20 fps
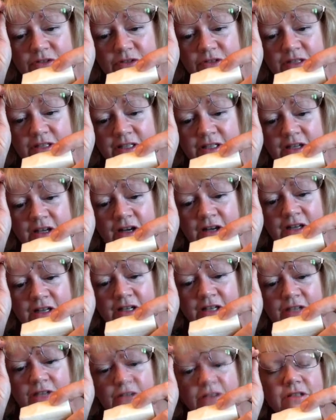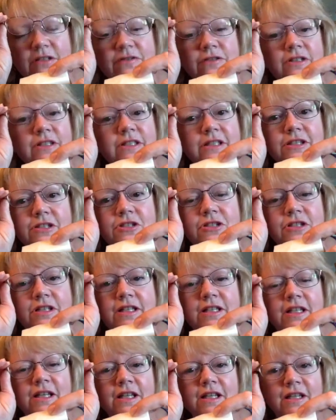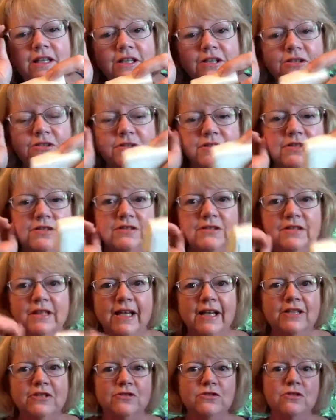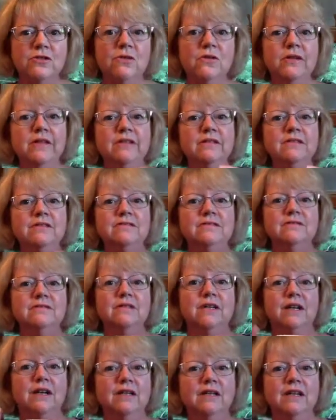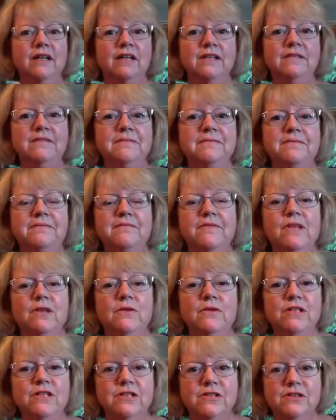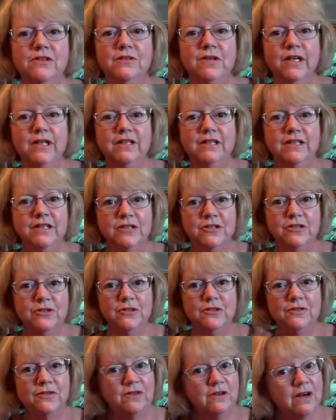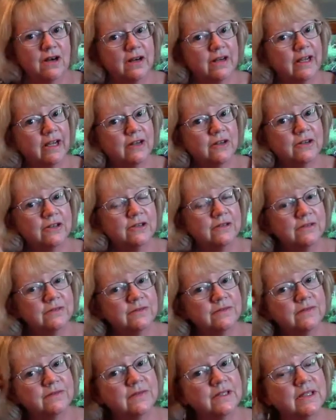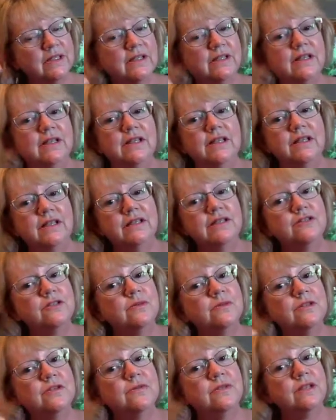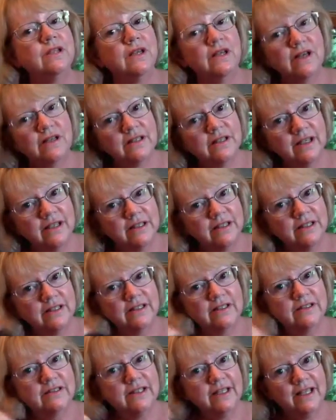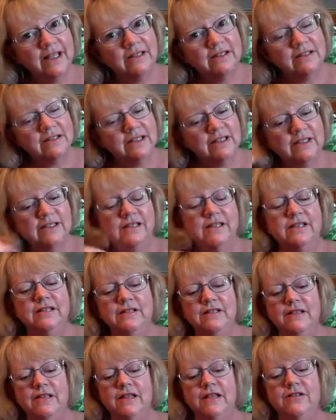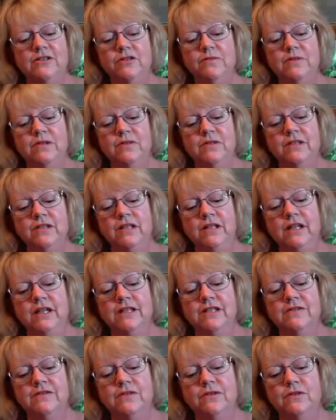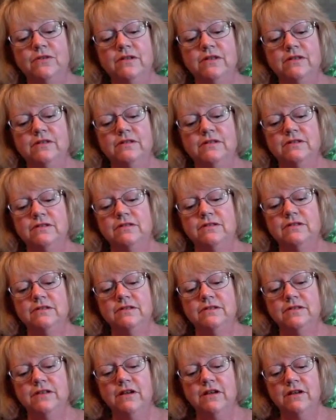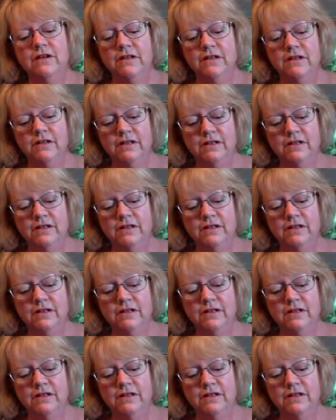oil, and argan oil for conditioning. So there's a little extra oil, argan, which is a great conditioner for our hair too. So between the argan and the lanolin, it should be really nice for your yarn.